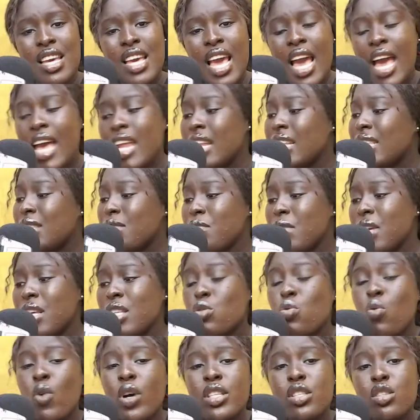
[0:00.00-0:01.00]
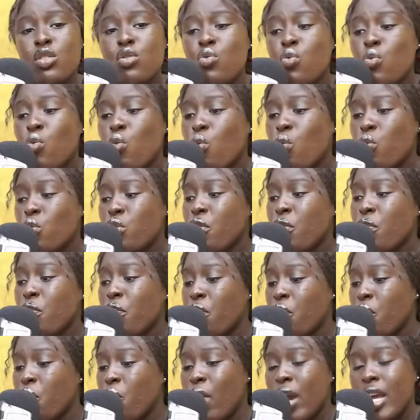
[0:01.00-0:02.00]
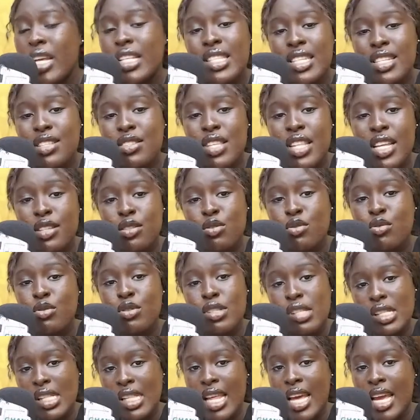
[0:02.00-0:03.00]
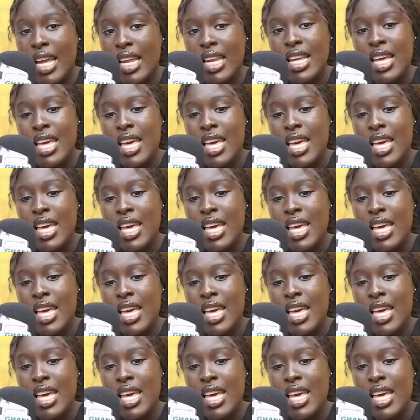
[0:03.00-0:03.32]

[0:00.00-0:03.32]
And it means what you've went into the school to learn,